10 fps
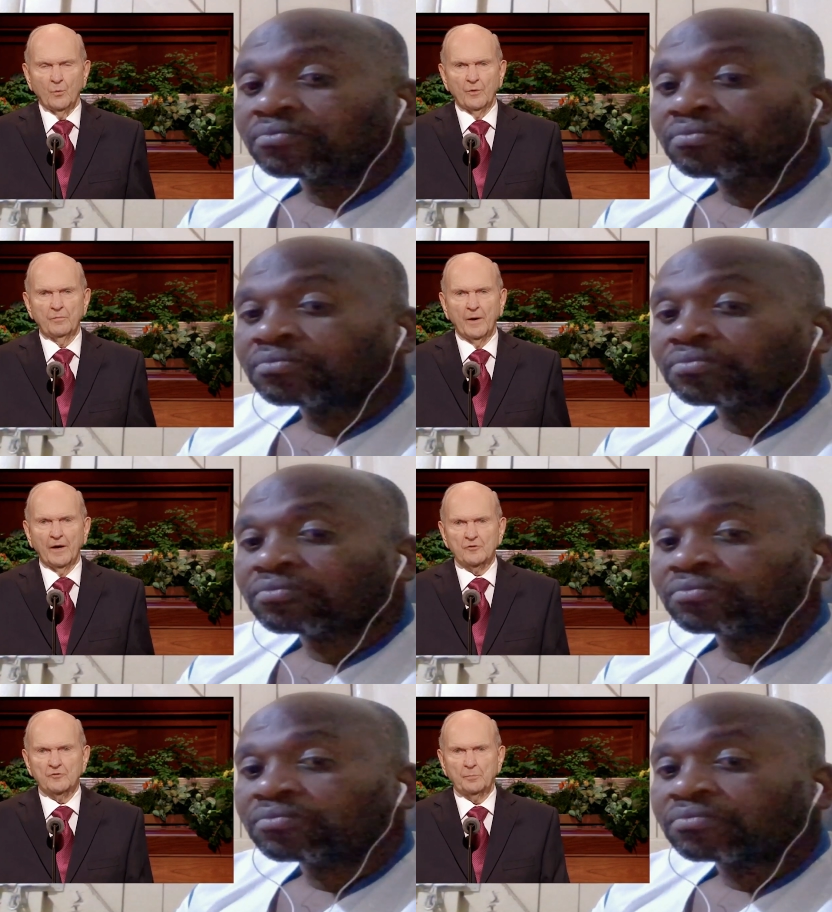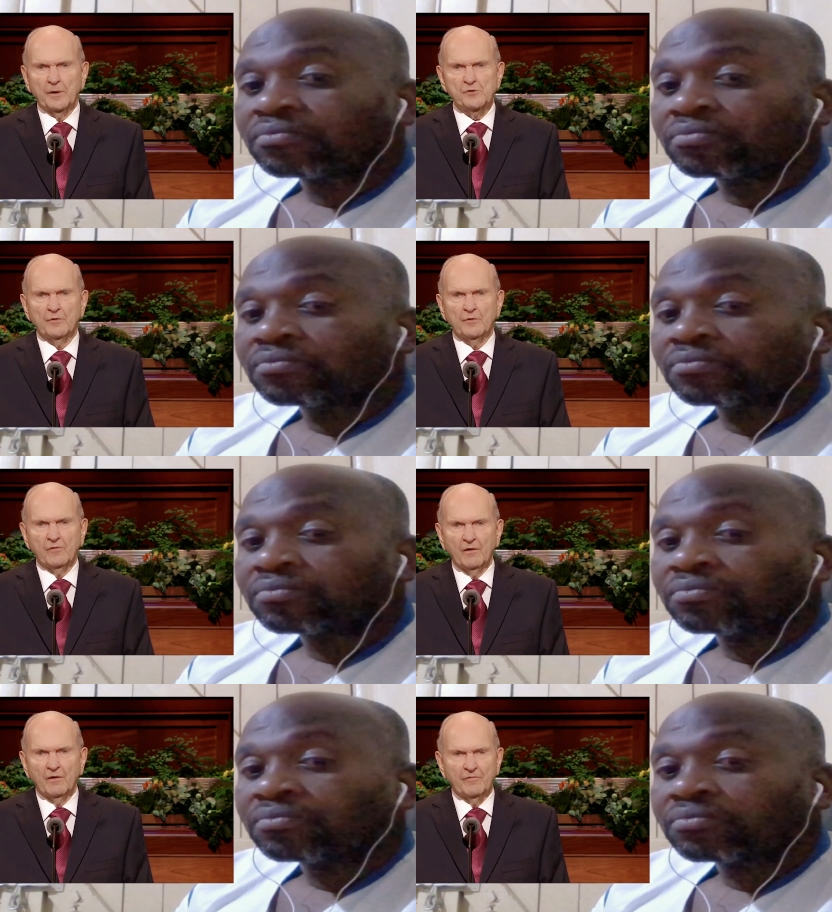Speaker 1: with my expression of
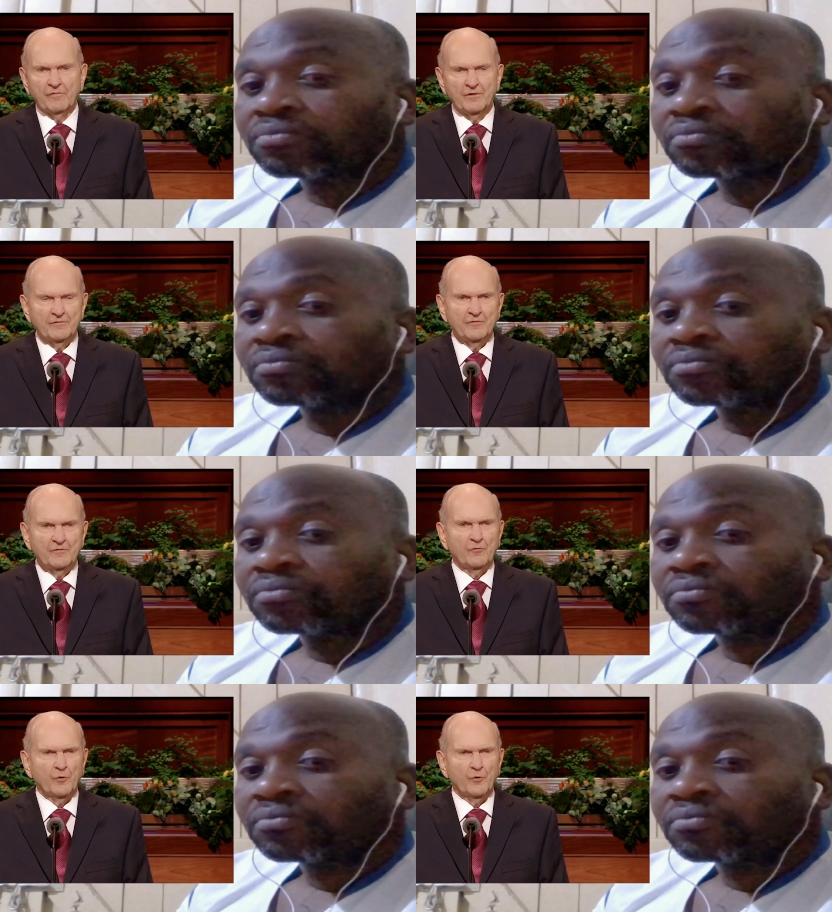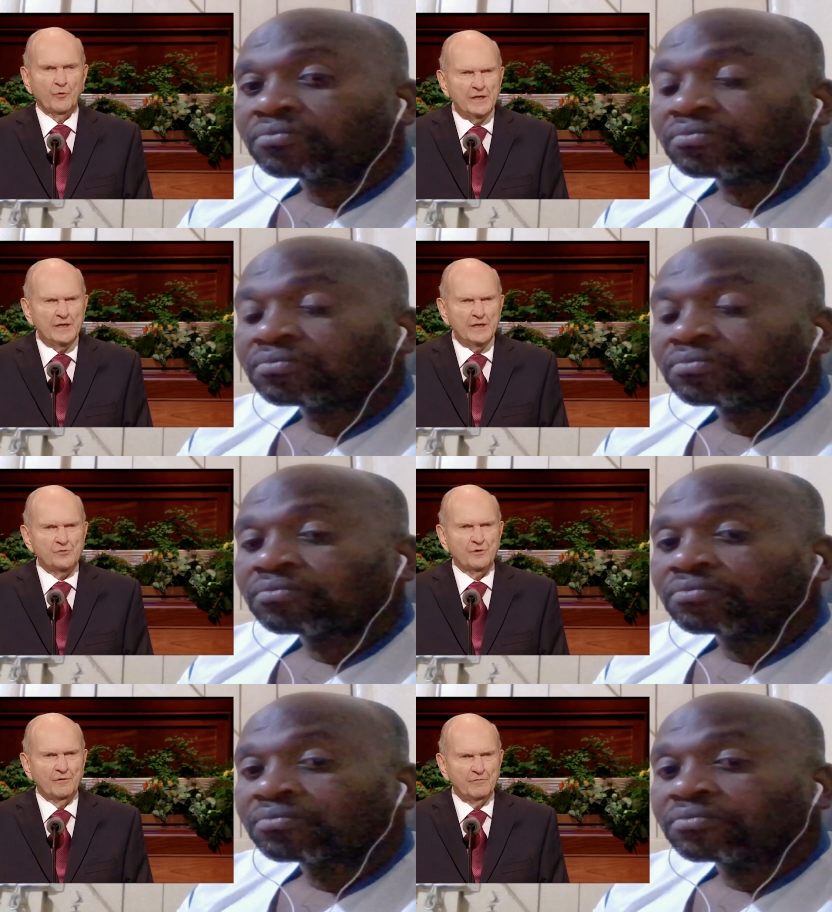love for
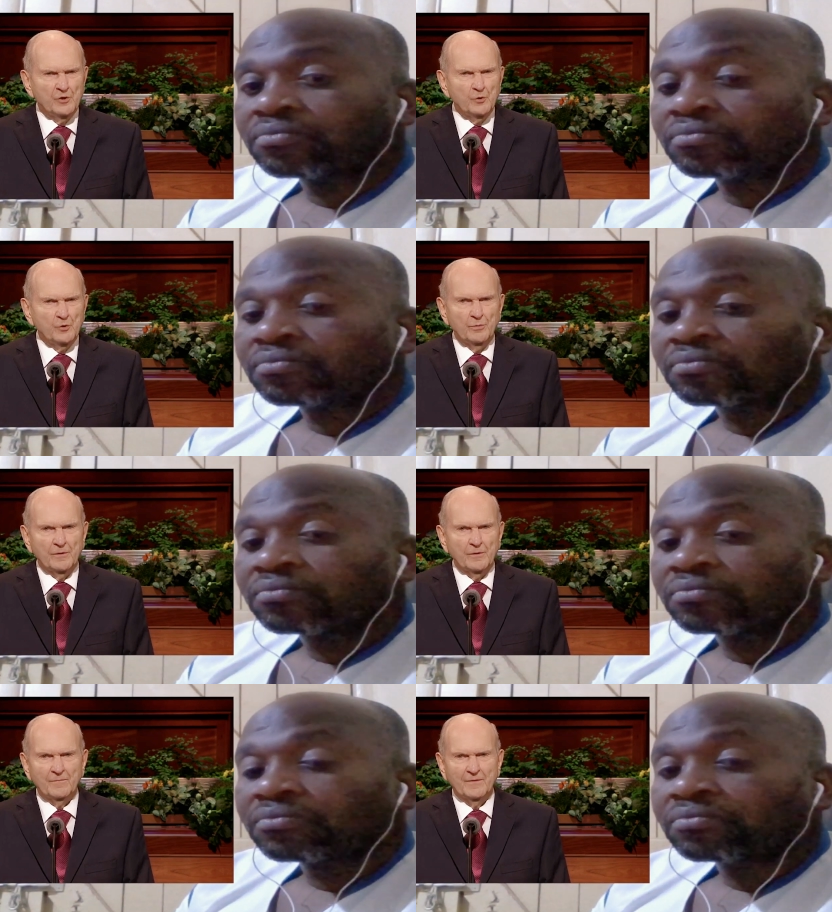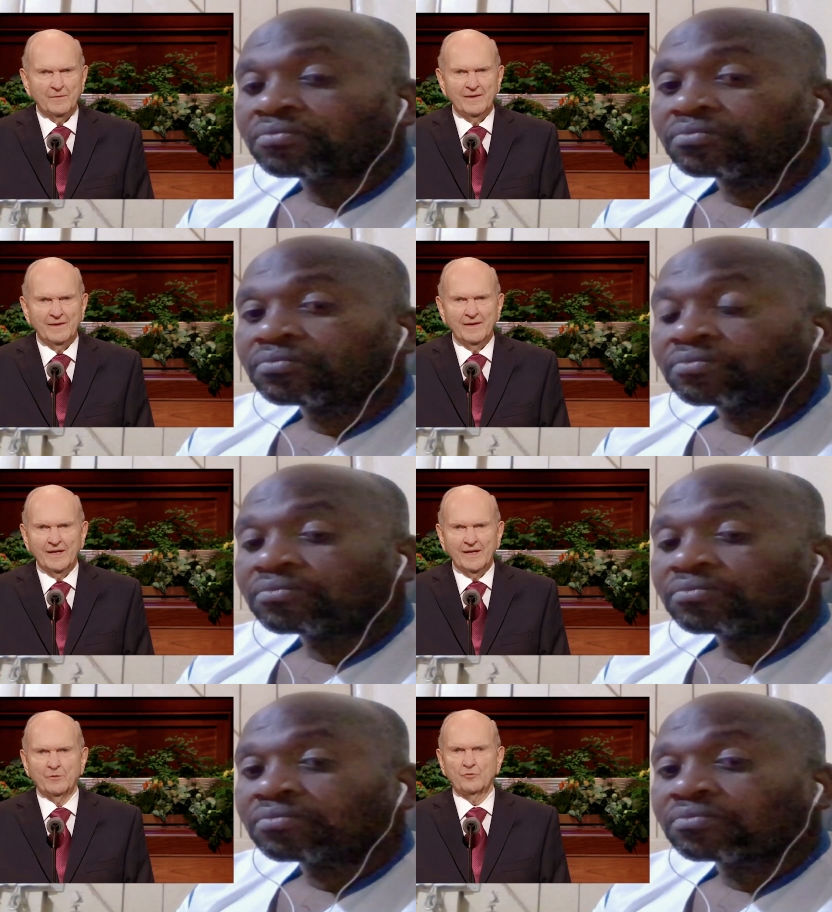each of you
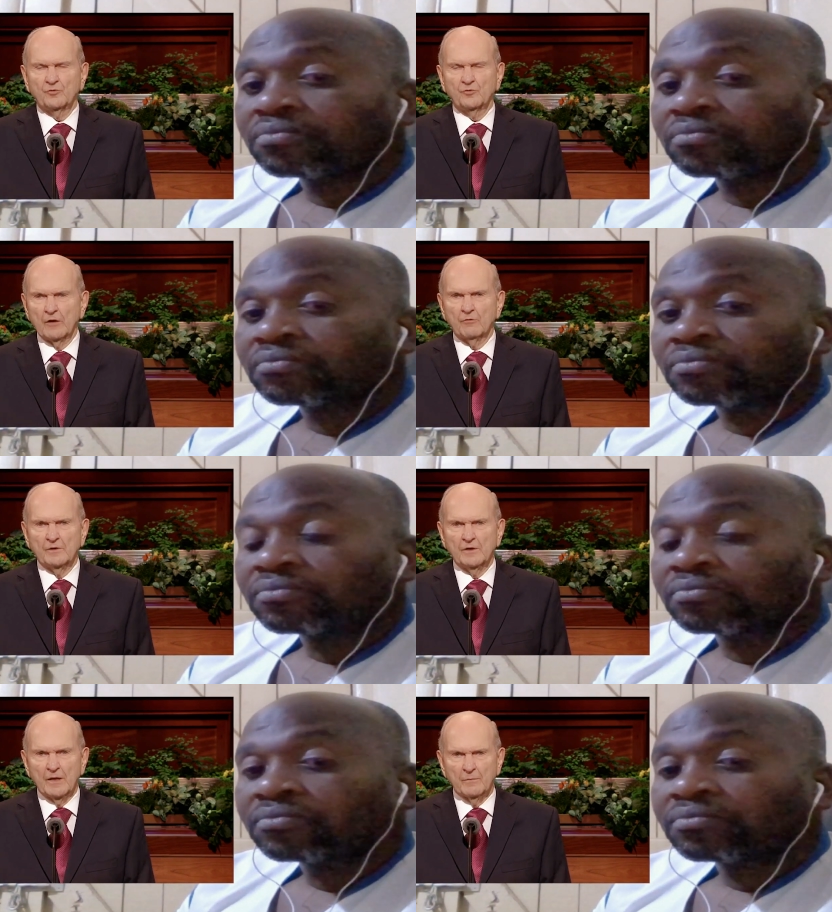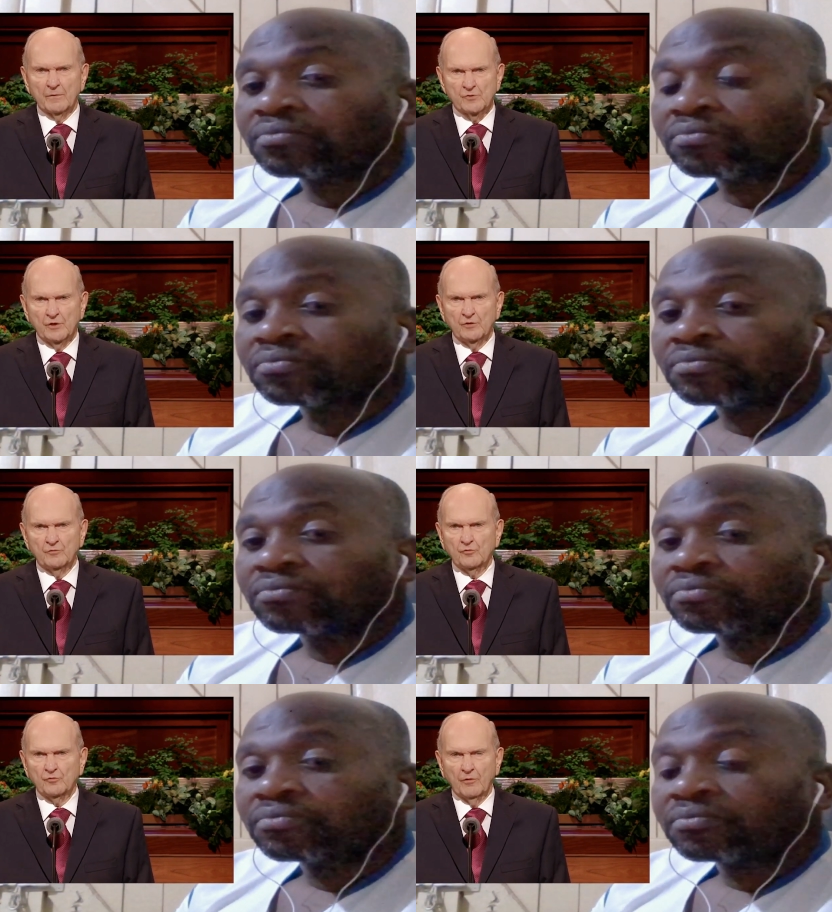in the sacred name of
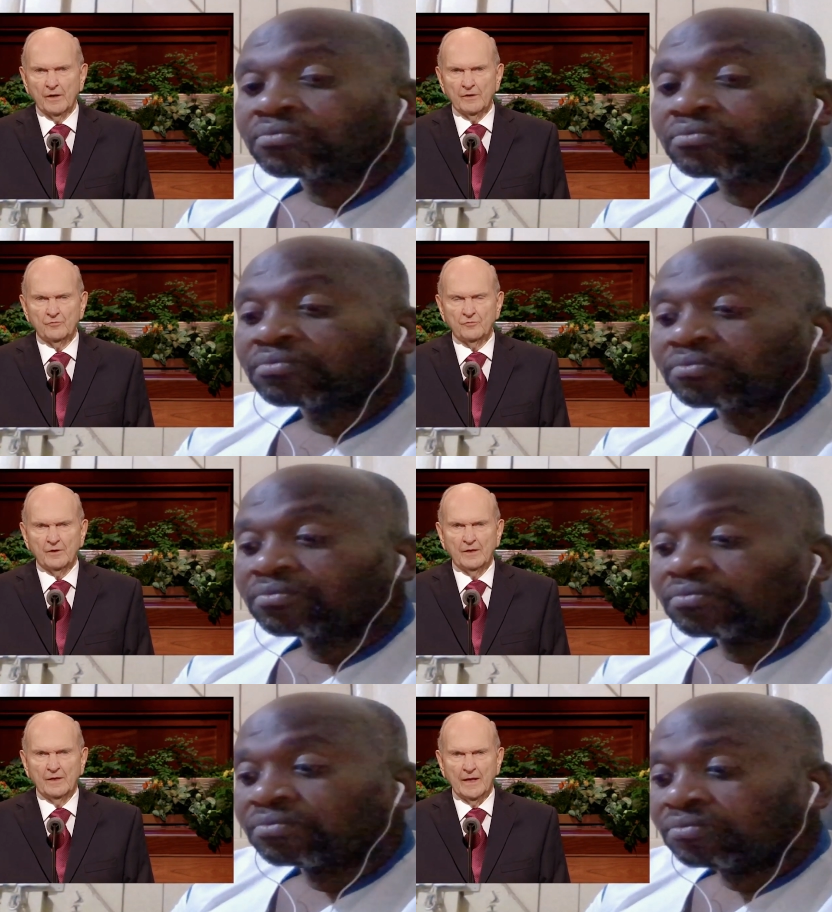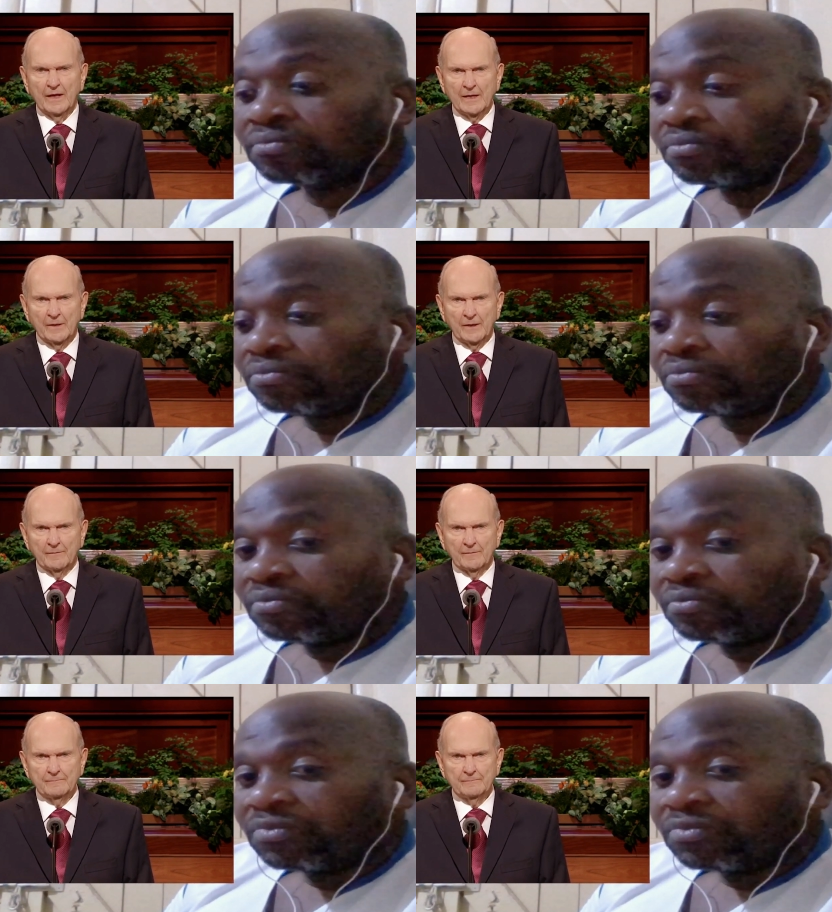Jesus Christ. Amen.